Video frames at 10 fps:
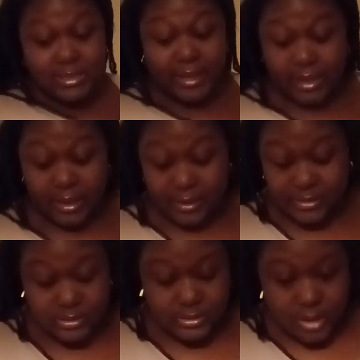as I
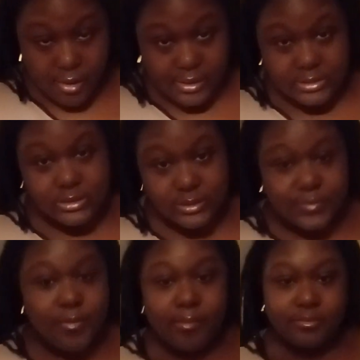can,
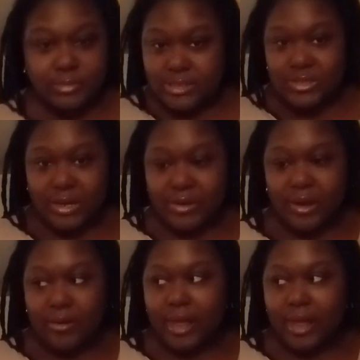because y'all know,